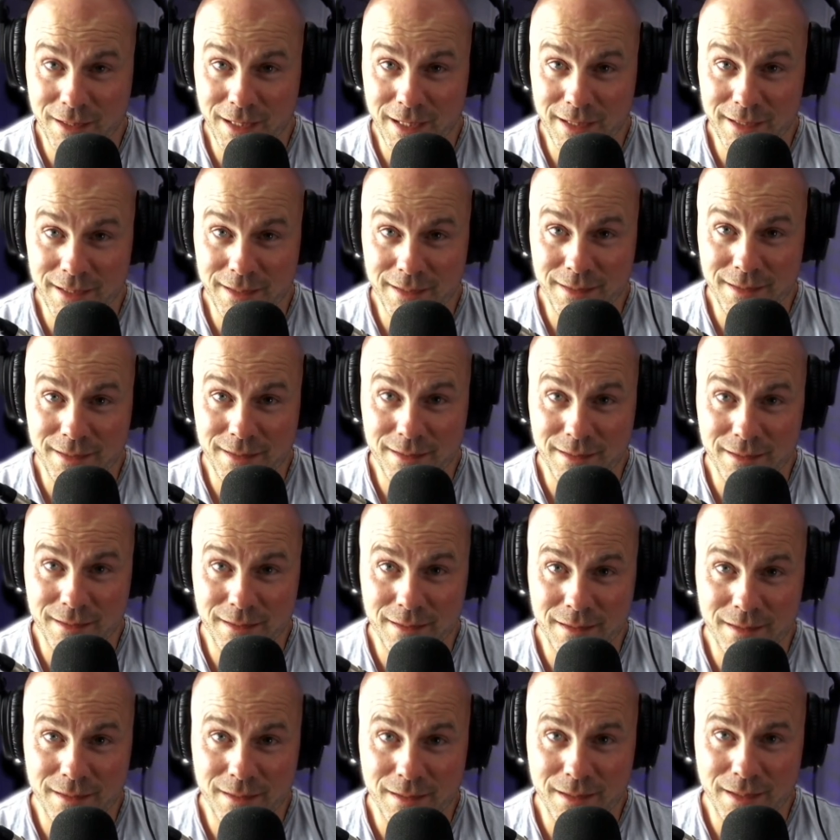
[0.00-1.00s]
that
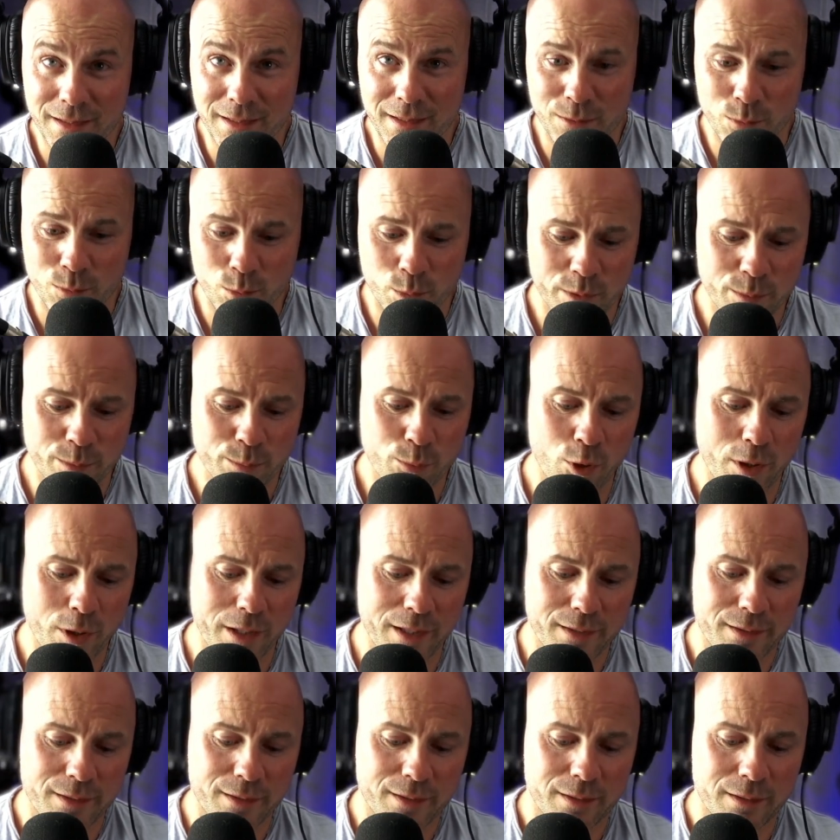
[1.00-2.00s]
outward
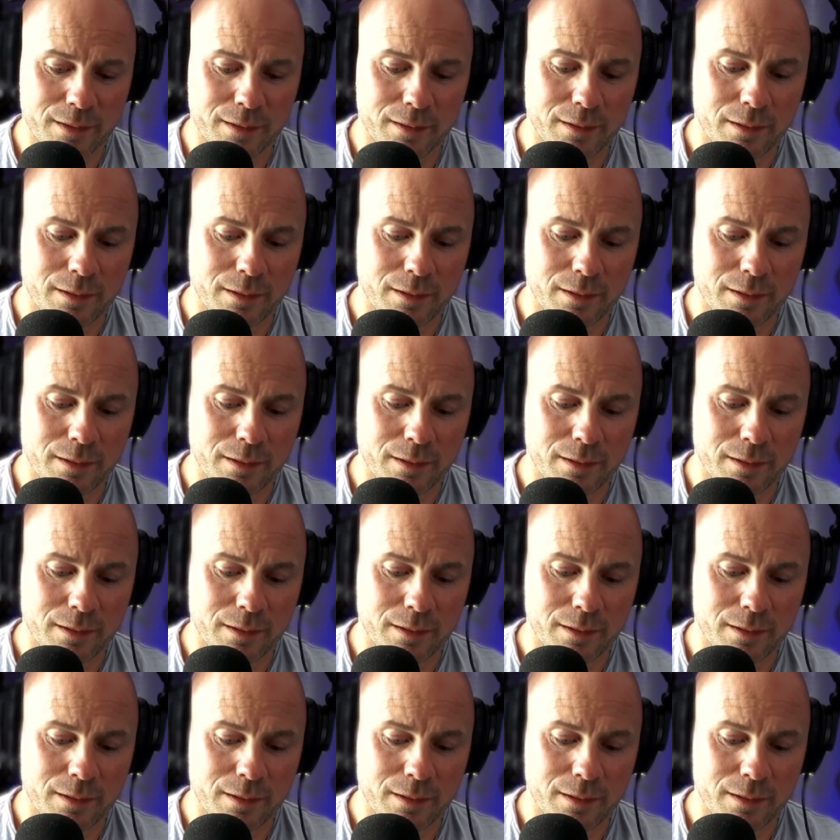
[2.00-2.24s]
breath.